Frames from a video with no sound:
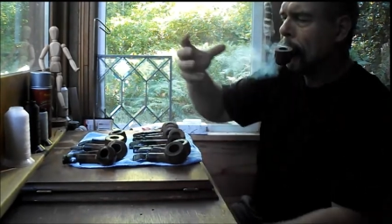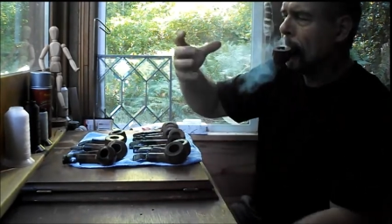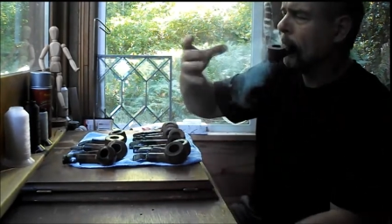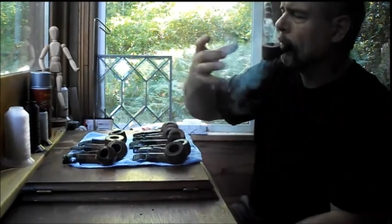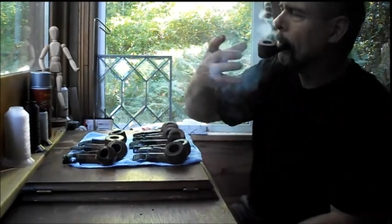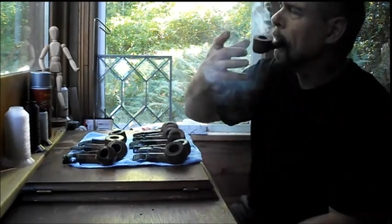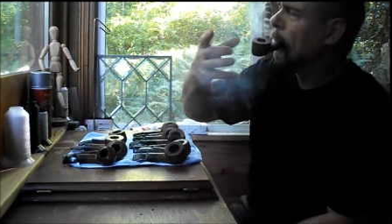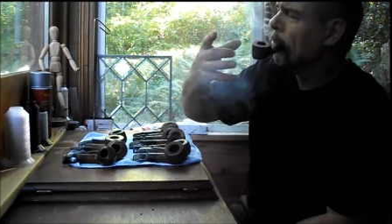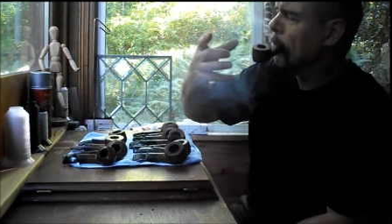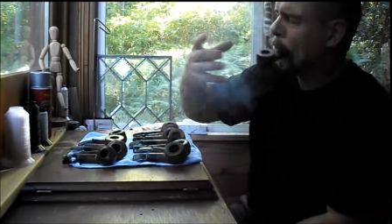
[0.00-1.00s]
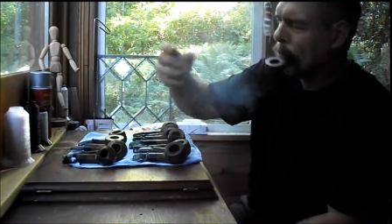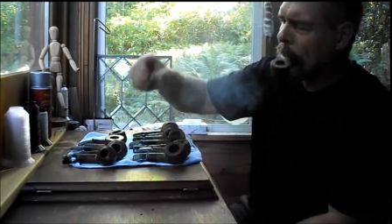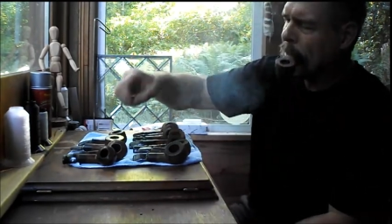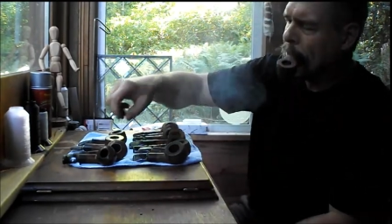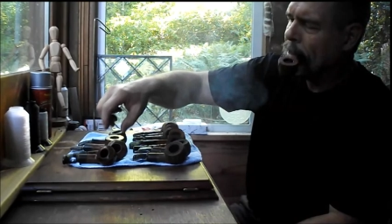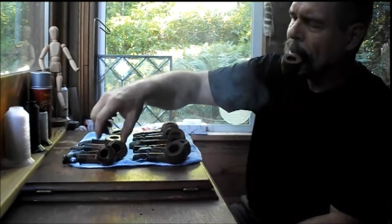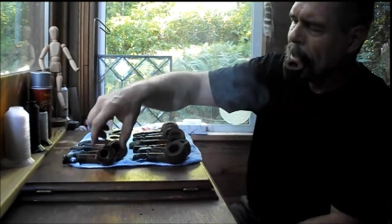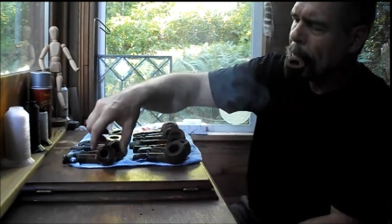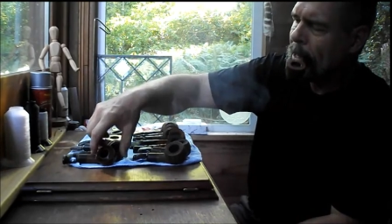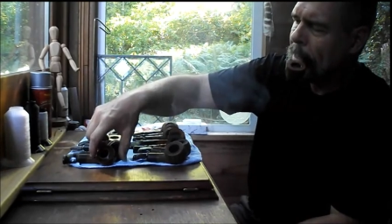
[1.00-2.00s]
They were often, you know, just really
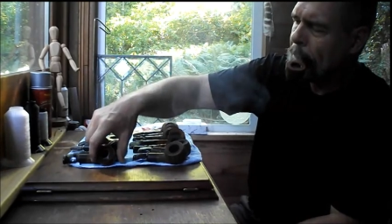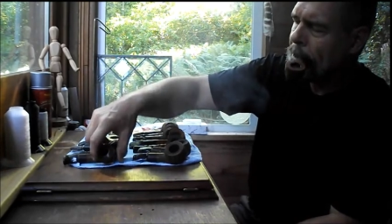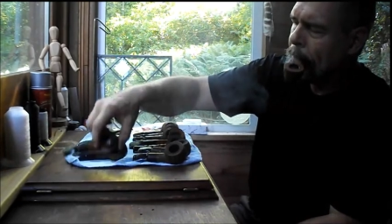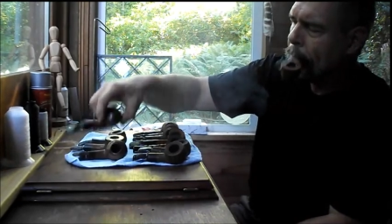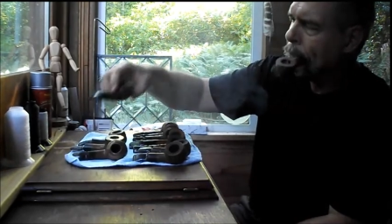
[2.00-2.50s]
chunky pipes.